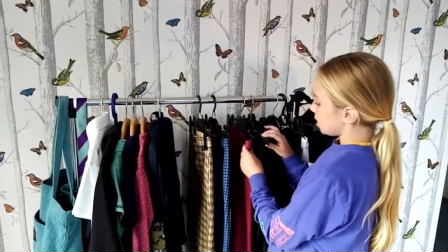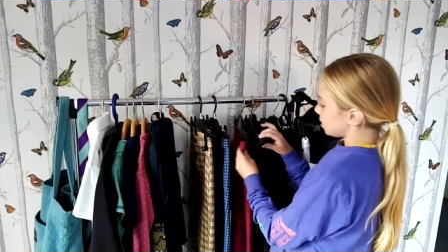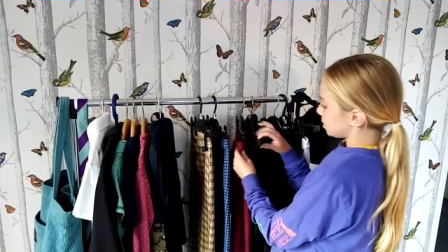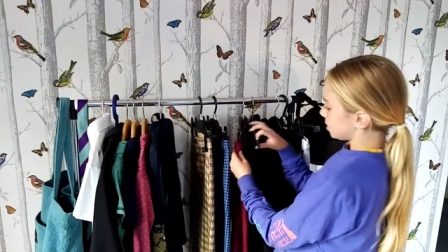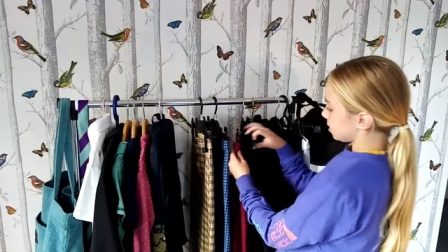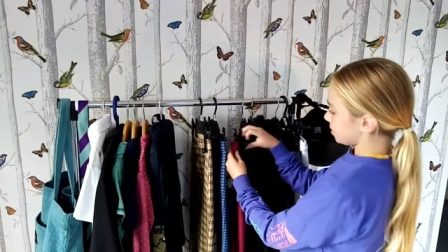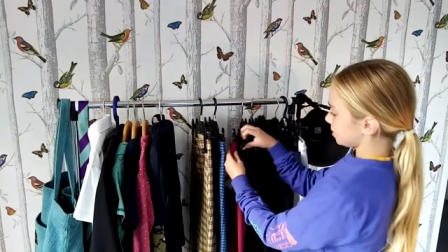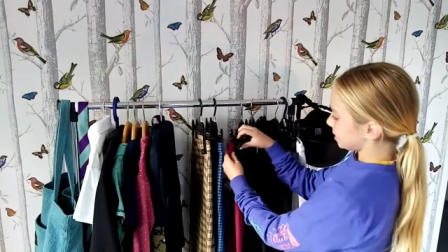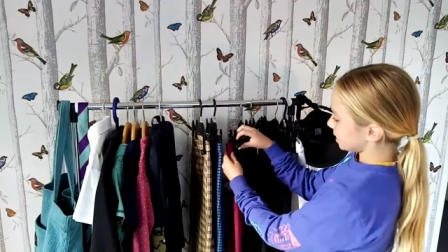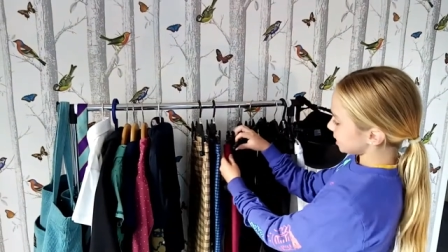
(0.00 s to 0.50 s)

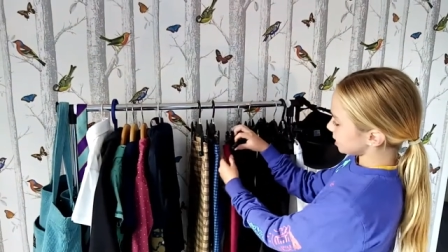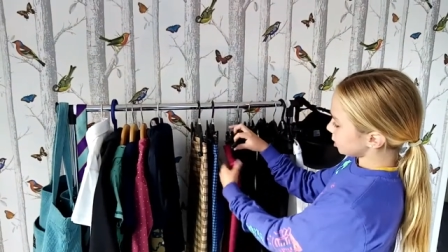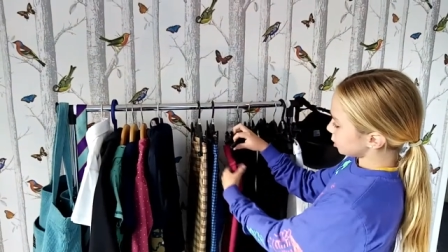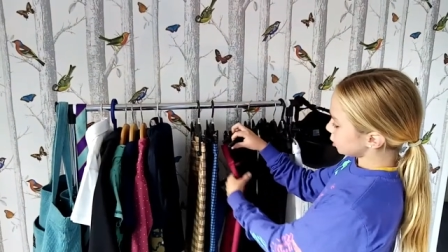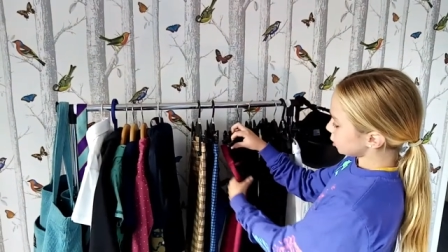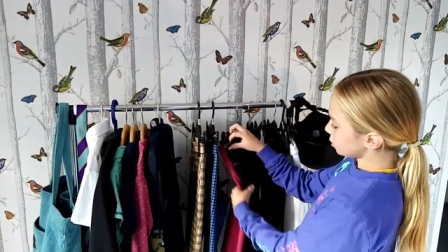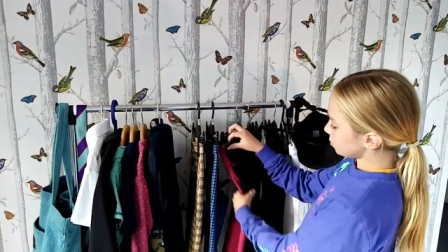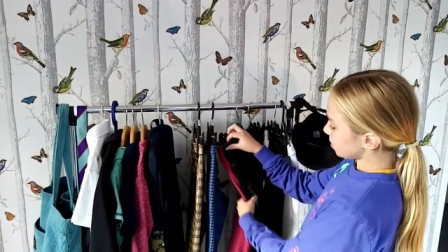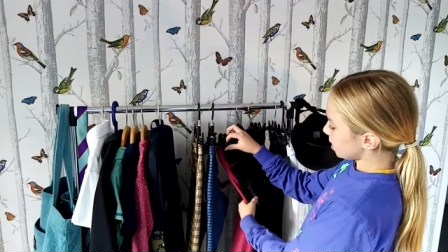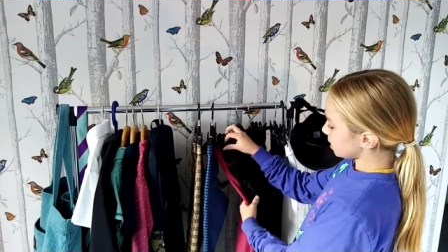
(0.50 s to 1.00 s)
So these
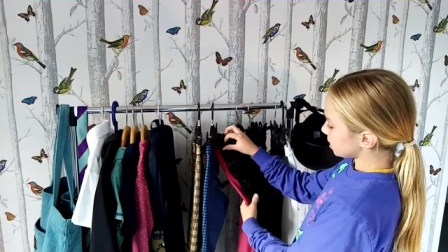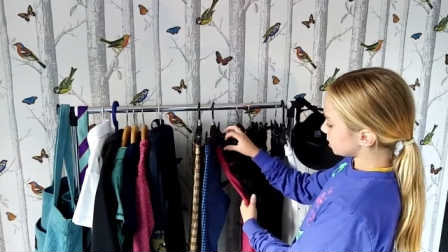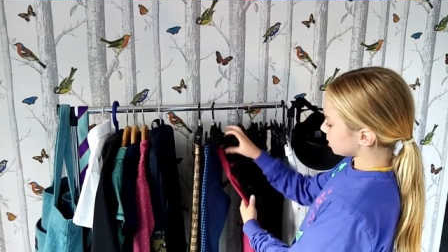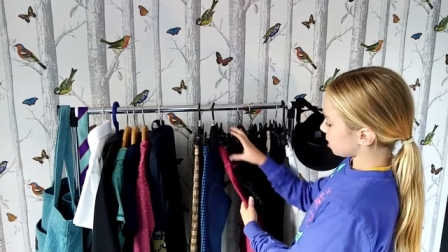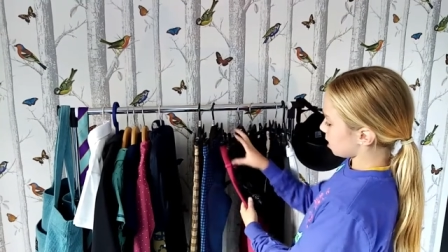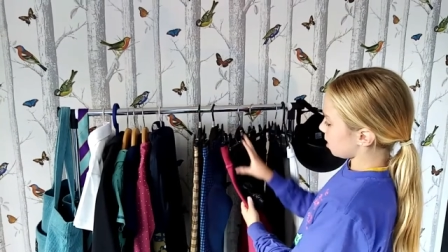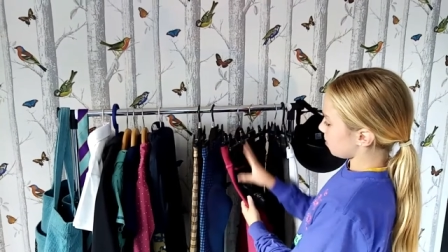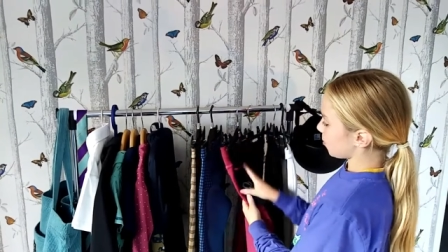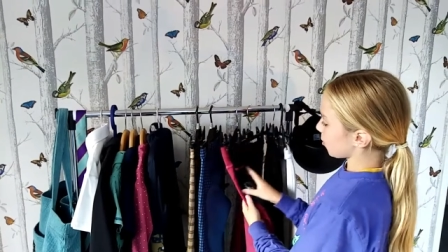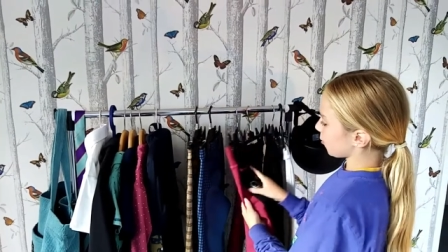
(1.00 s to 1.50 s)
two ones
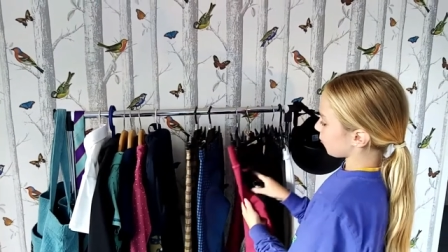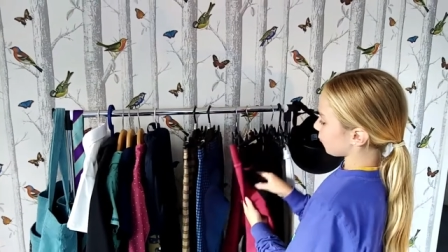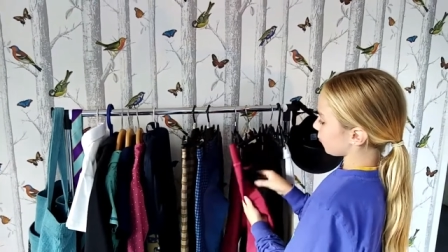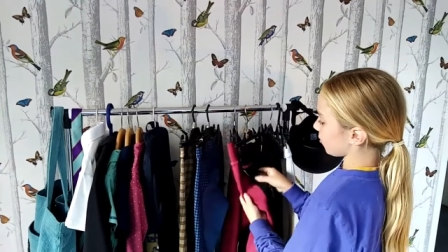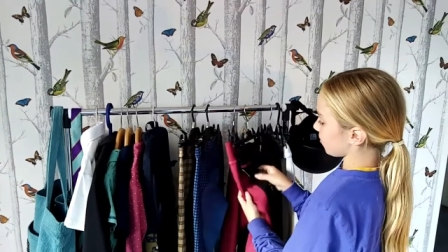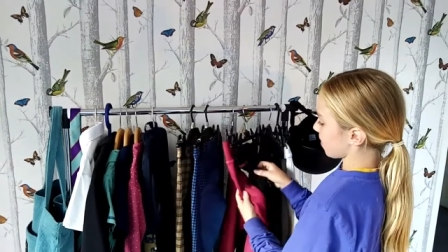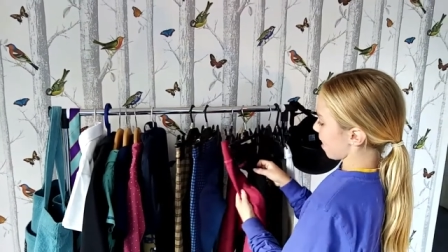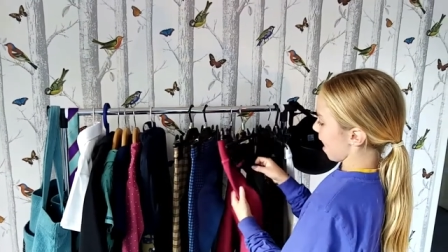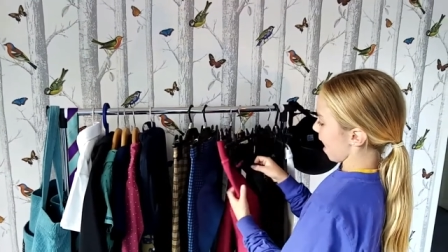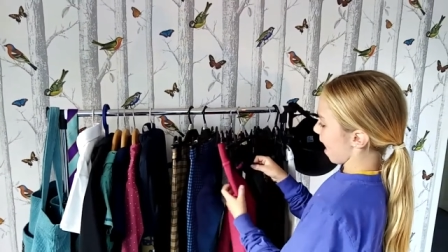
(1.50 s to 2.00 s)
are both
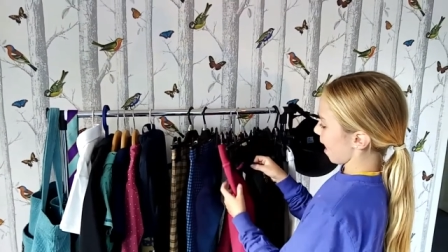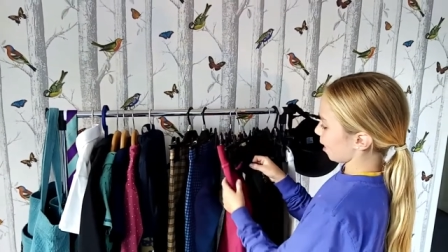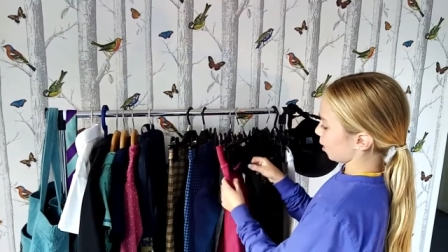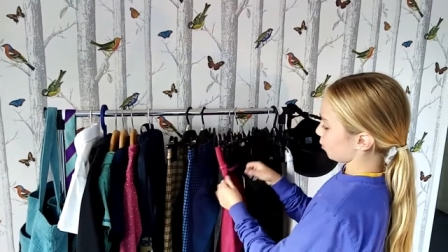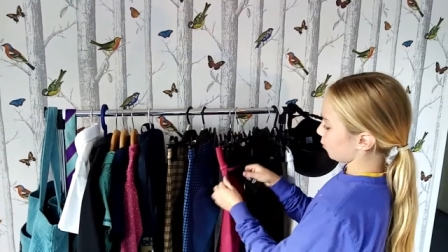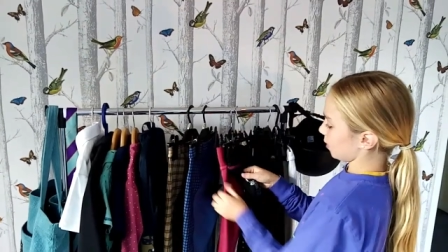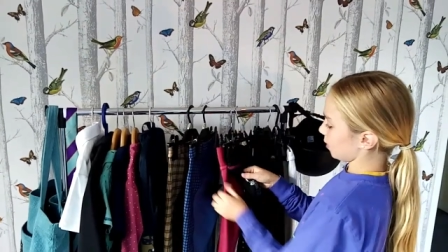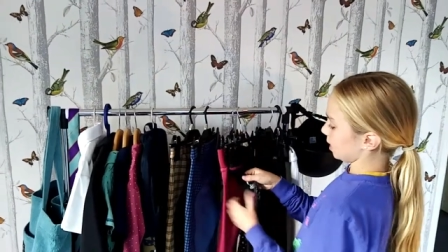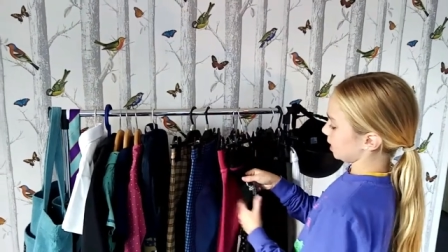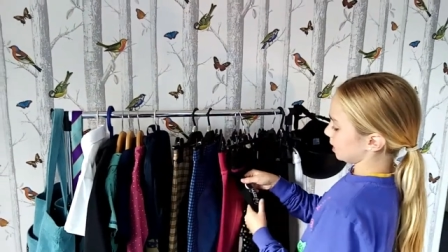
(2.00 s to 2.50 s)
from
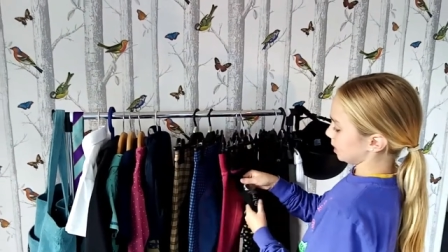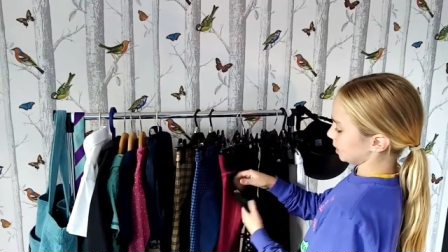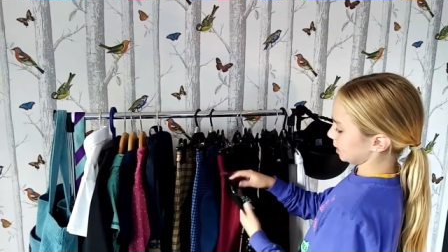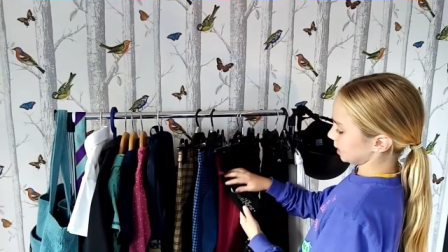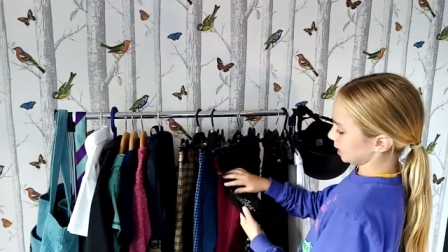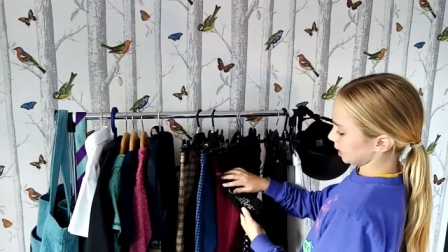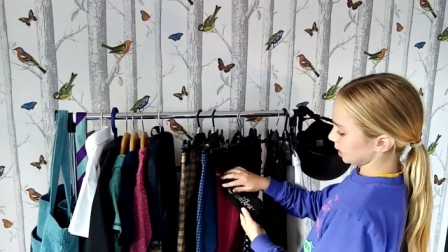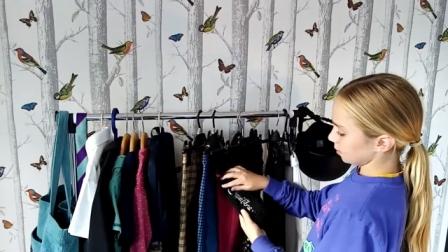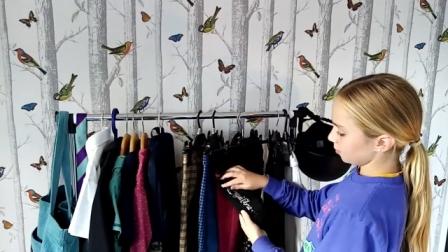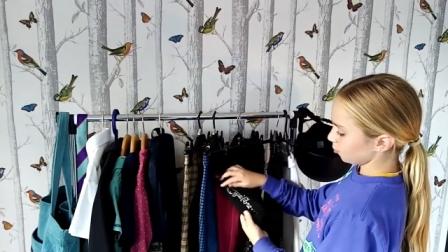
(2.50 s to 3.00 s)

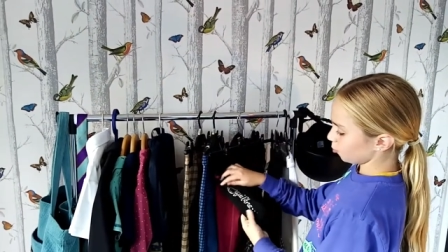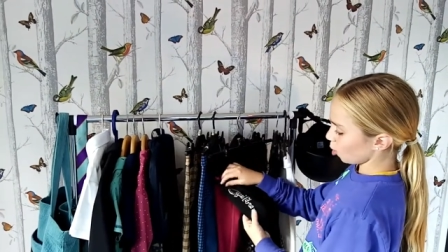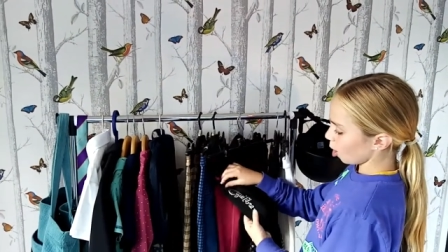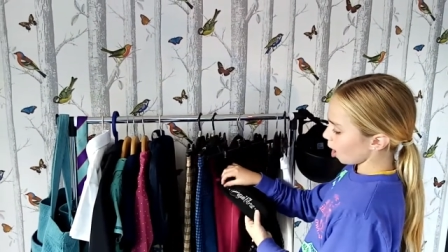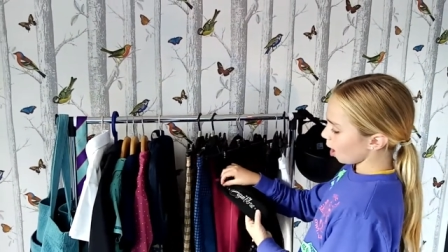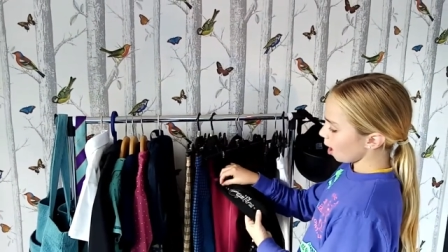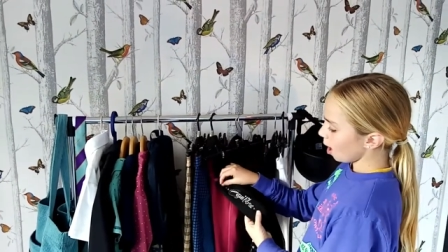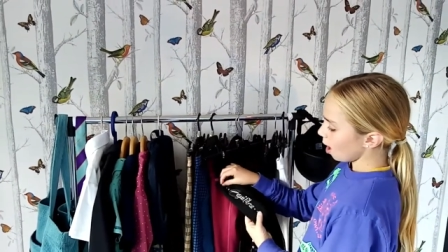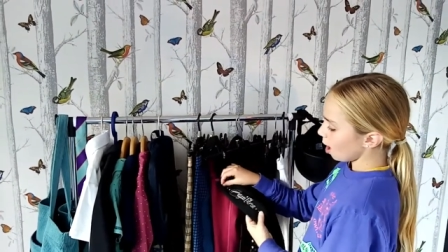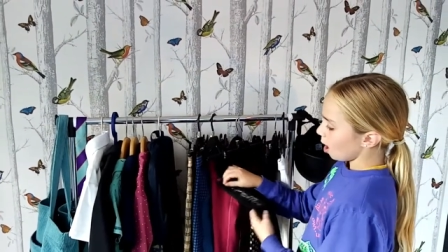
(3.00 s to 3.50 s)

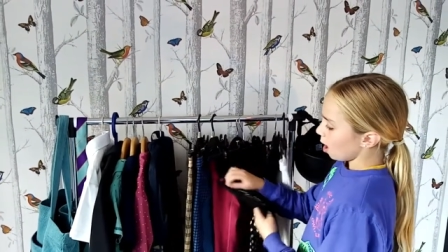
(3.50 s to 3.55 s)
Equilibre.